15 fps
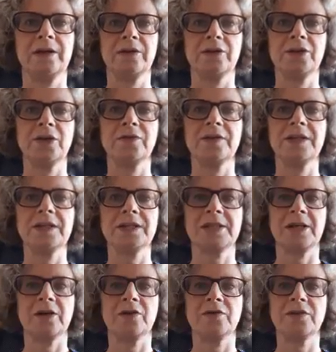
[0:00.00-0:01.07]
The novel
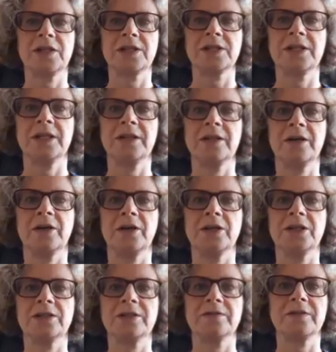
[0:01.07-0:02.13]
itself doesn't hit the
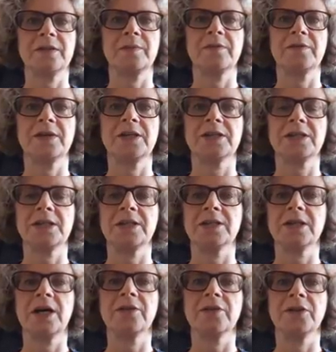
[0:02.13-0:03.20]
heights of some of Erskine's
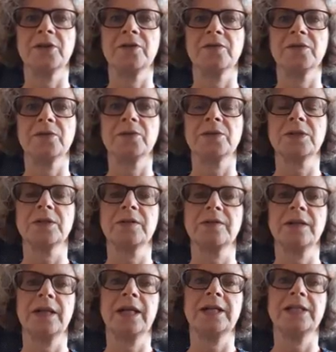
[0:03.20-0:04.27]
other novels,
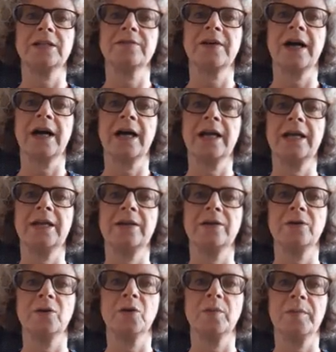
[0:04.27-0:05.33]
The Lady of Hay
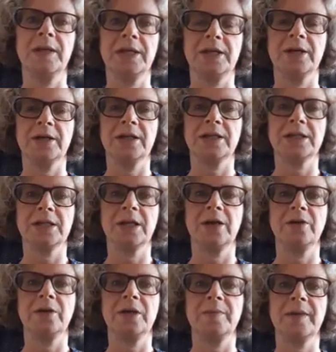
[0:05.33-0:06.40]
or Midnight is a
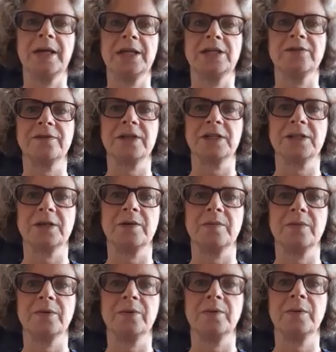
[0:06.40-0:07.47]
Lonely Place, for
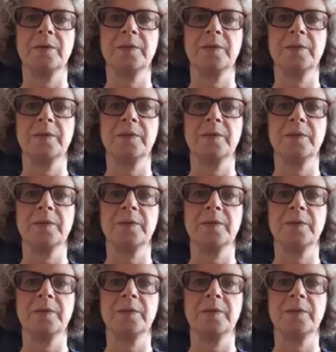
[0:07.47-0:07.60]
example.